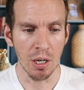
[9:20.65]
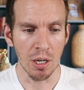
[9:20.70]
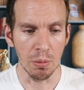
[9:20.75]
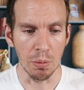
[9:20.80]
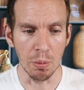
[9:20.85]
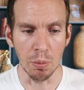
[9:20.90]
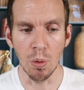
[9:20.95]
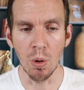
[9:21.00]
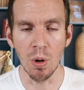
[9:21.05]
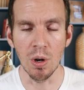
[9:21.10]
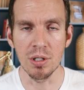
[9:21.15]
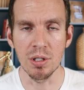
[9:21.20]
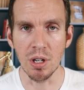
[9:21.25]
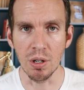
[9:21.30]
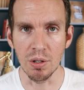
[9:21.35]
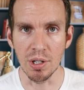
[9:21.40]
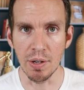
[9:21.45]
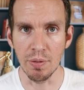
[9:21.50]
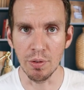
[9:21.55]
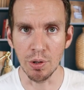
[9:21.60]
rewards
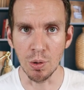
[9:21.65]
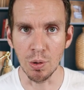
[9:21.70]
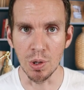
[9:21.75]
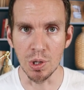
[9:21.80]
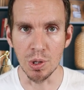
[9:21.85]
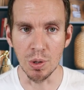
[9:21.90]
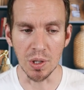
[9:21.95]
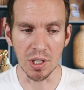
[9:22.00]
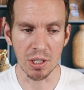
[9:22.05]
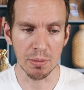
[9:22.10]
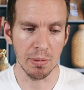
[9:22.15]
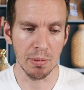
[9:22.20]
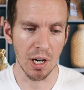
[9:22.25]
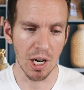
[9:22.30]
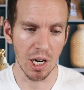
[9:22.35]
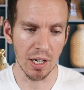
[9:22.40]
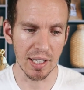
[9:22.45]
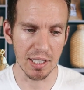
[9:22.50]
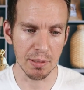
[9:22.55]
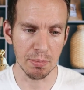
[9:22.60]
are never going to
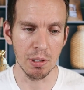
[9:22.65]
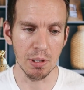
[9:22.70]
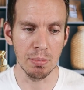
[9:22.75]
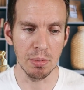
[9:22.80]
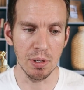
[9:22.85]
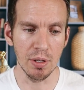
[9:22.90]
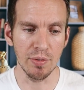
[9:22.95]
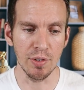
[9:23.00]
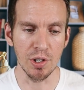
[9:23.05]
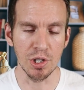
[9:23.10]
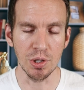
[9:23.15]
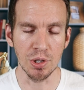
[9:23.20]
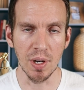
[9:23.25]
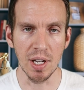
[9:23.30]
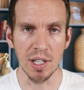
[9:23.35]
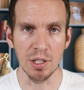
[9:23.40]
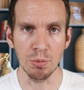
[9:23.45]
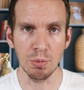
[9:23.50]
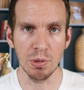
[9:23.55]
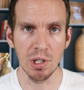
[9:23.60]
expire. That's pretty beneficial
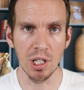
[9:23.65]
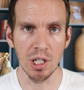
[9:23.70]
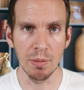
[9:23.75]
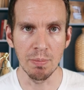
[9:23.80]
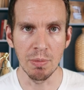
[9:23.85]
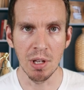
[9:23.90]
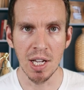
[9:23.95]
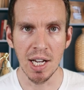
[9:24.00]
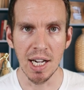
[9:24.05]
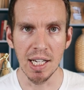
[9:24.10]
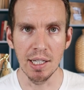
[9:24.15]
as well.